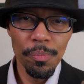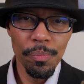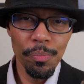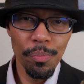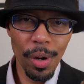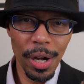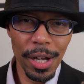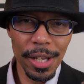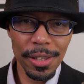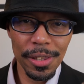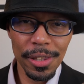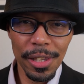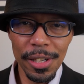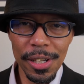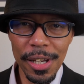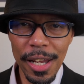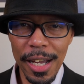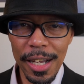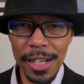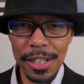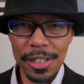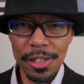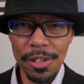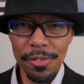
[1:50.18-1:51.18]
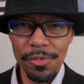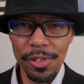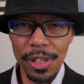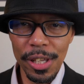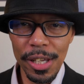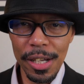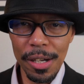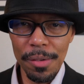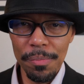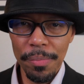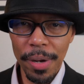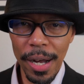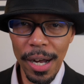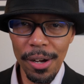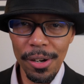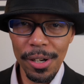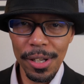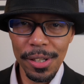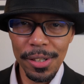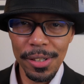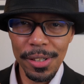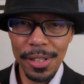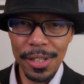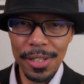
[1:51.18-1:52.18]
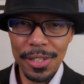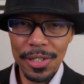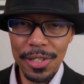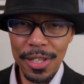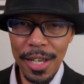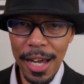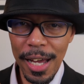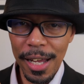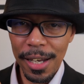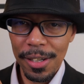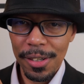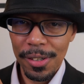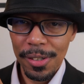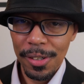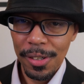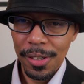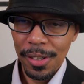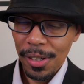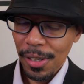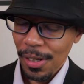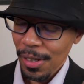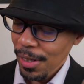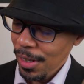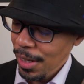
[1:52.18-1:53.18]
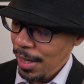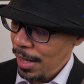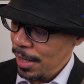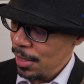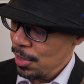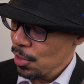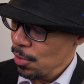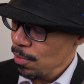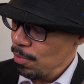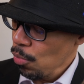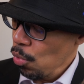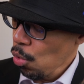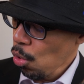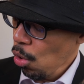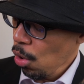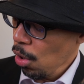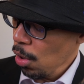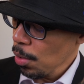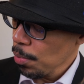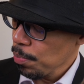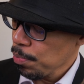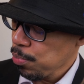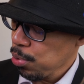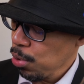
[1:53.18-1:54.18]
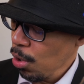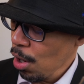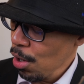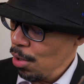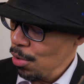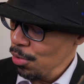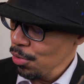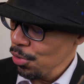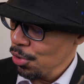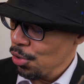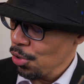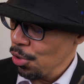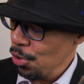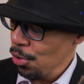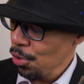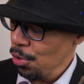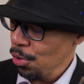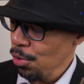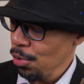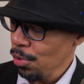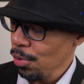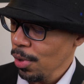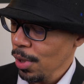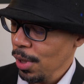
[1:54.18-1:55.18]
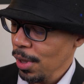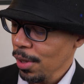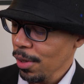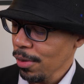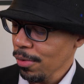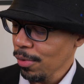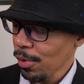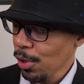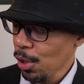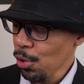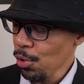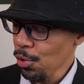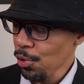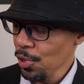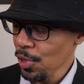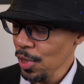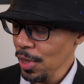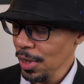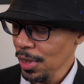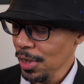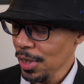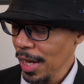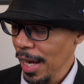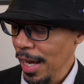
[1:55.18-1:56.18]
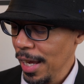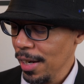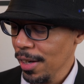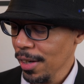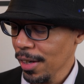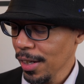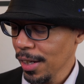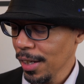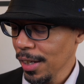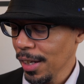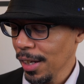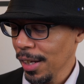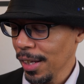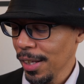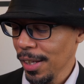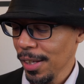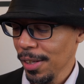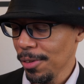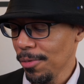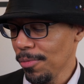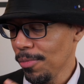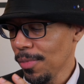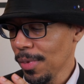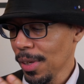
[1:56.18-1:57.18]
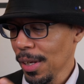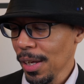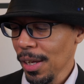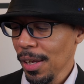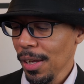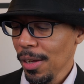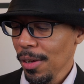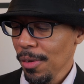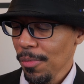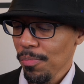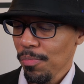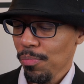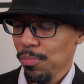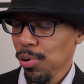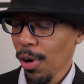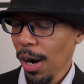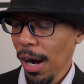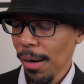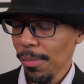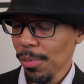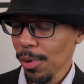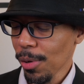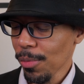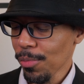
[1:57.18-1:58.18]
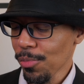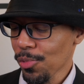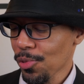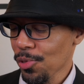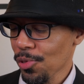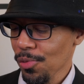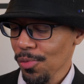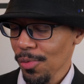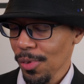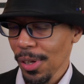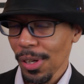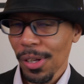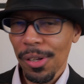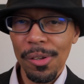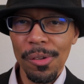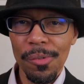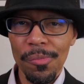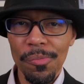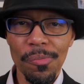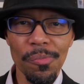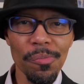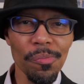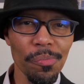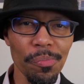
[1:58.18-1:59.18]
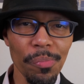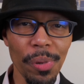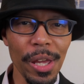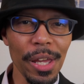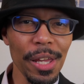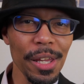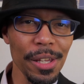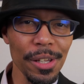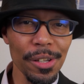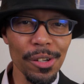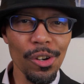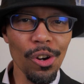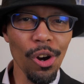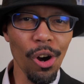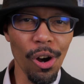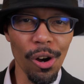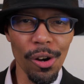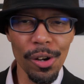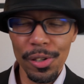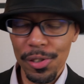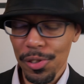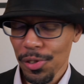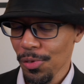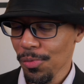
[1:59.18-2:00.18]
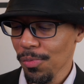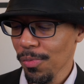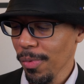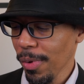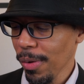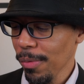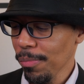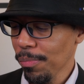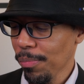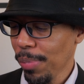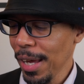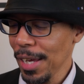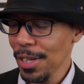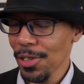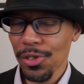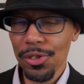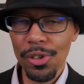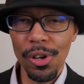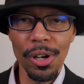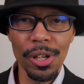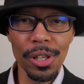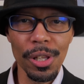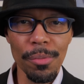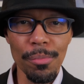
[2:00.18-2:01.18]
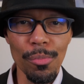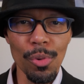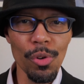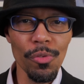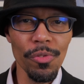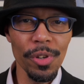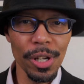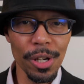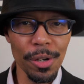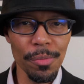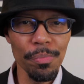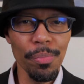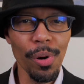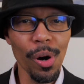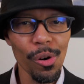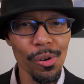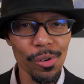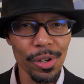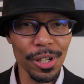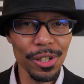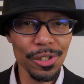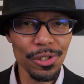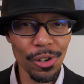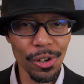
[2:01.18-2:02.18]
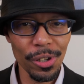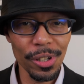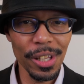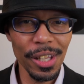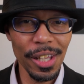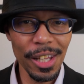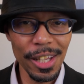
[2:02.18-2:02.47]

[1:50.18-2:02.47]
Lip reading: But the negative thing about it is that it's more prone to losing data and problems being caused based on the moving components on the